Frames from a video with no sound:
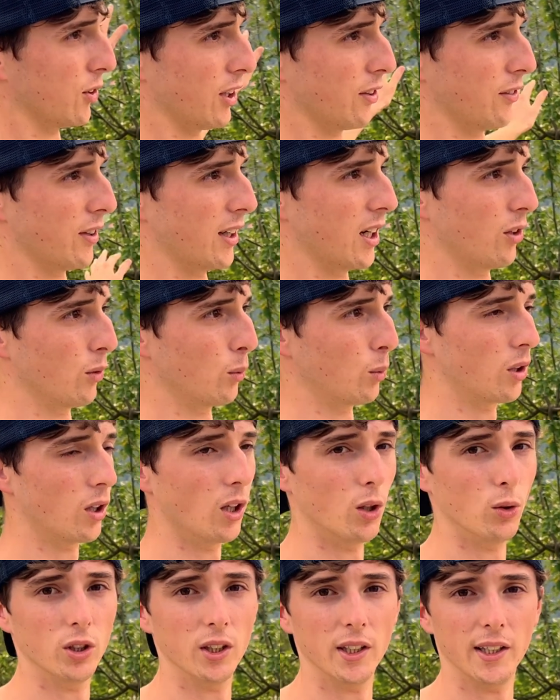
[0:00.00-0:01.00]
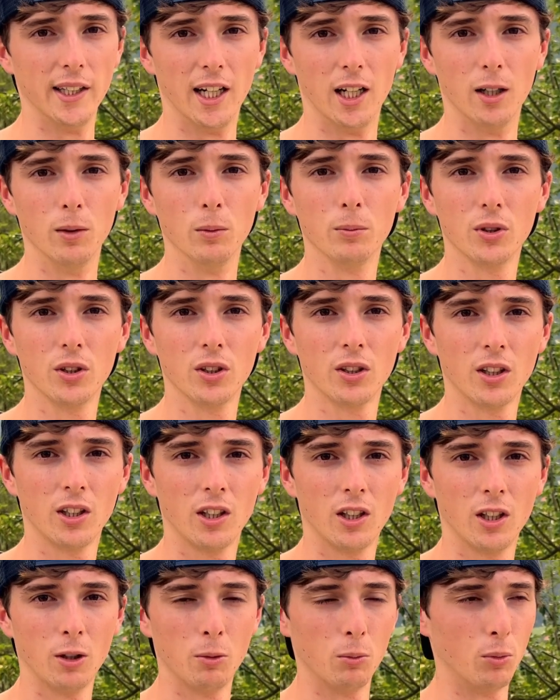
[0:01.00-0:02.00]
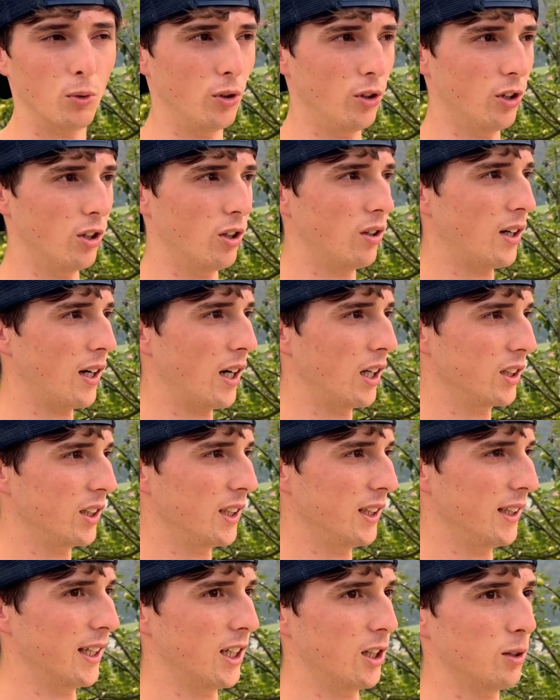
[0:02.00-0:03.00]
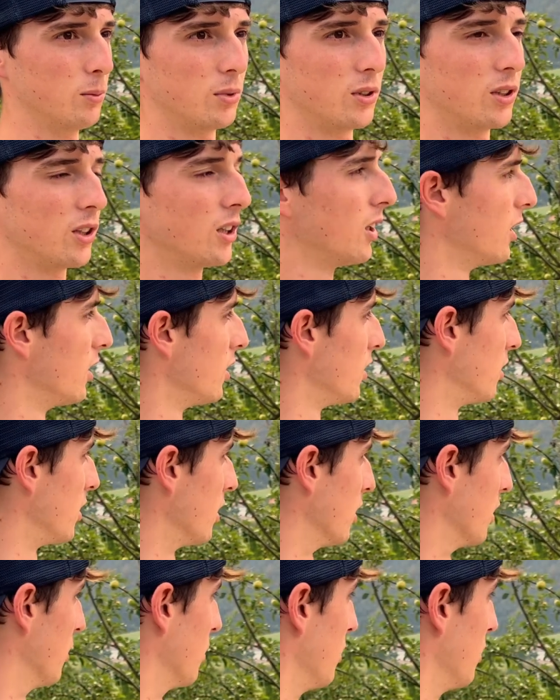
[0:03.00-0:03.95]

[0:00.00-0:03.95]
around, we're close to the Alps, but we're not actually in the Alps. So